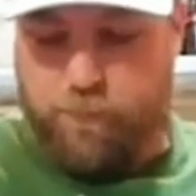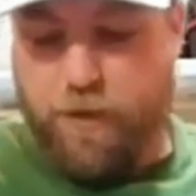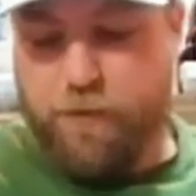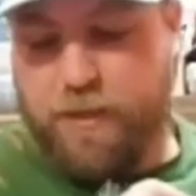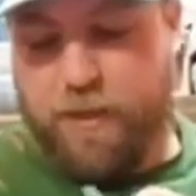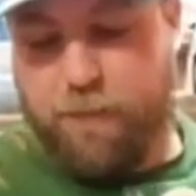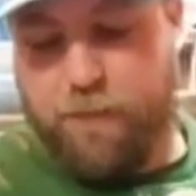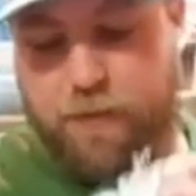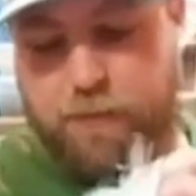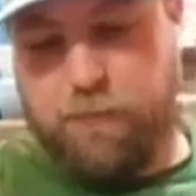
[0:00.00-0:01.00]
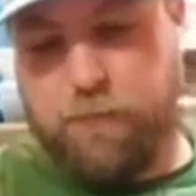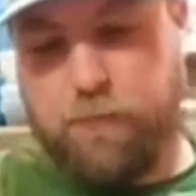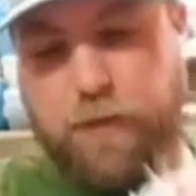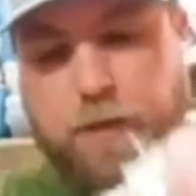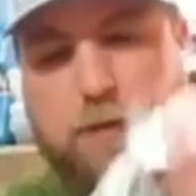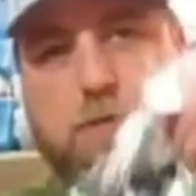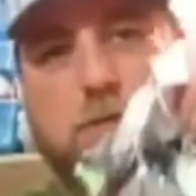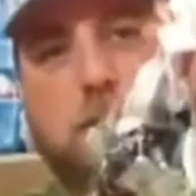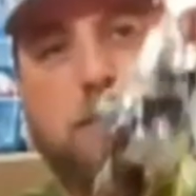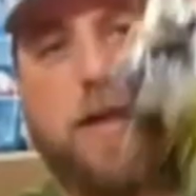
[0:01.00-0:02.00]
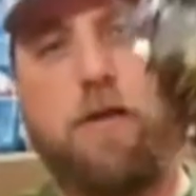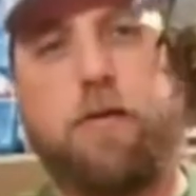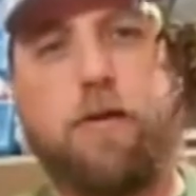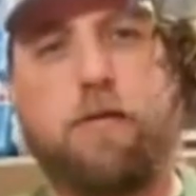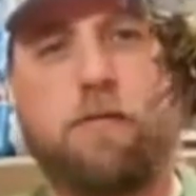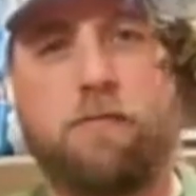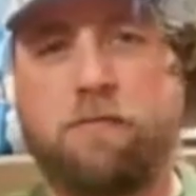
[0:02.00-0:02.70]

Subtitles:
But I would say that, how about that one?